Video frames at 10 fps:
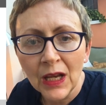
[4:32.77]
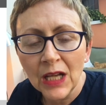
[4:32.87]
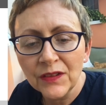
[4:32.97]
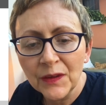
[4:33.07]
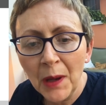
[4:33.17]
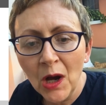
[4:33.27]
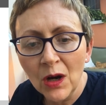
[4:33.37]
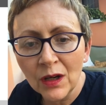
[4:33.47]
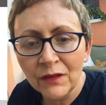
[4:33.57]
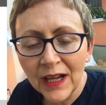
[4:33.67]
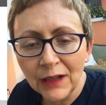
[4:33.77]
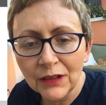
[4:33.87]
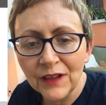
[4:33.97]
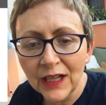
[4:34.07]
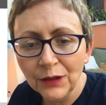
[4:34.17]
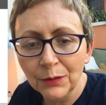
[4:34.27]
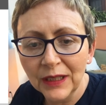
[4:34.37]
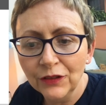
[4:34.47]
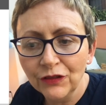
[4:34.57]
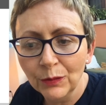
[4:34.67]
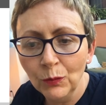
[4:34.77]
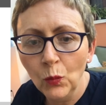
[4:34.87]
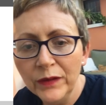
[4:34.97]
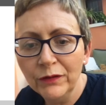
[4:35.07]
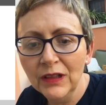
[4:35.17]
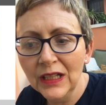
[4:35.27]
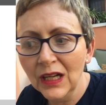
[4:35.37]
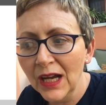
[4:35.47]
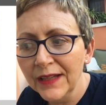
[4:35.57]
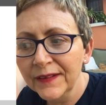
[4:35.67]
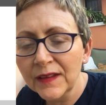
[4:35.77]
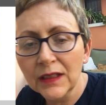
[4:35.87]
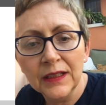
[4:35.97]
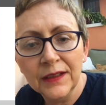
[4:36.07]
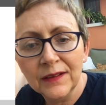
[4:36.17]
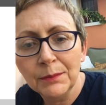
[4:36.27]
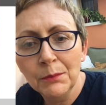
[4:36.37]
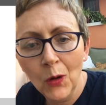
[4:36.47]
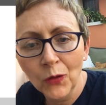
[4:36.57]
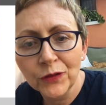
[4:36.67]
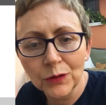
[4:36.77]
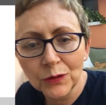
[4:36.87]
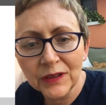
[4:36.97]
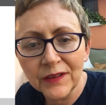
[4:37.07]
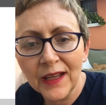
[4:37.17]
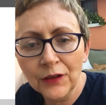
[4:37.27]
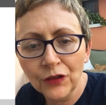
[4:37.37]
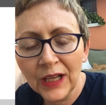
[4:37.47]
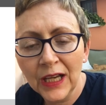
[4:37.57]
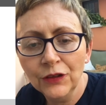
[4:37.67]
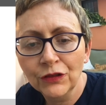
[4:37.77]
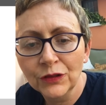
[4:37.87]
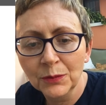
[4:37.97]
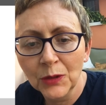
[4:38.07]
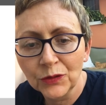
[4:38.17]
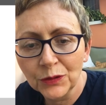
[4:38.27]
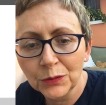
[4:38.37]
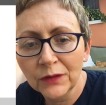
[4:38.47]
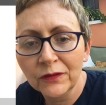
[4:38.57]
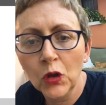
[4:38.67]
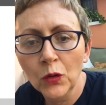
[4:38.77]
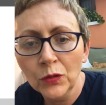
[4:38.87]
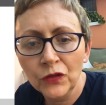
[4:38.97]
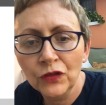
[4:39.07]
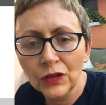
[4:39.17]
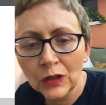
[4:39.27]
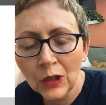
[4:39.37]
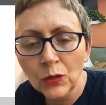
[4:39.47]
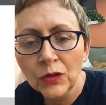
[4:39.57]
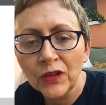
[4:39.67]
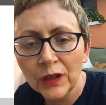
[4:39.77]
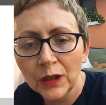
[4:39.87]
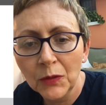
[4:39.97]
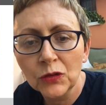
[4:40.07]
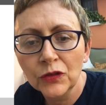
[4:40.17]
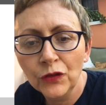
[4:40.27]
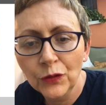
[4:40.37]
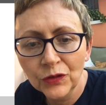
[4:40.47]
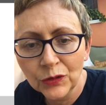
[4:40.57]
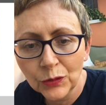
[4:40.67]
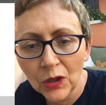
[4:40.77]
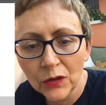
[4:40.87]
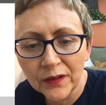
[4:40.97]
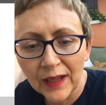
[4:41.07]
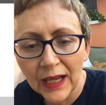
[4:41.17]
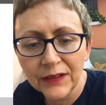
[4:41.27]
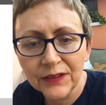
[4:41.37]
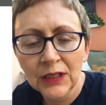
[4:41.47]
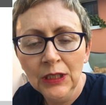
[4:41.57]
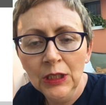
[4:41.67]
And as part of our evaluation, we've realised that this model, this educational model of longitudinal contact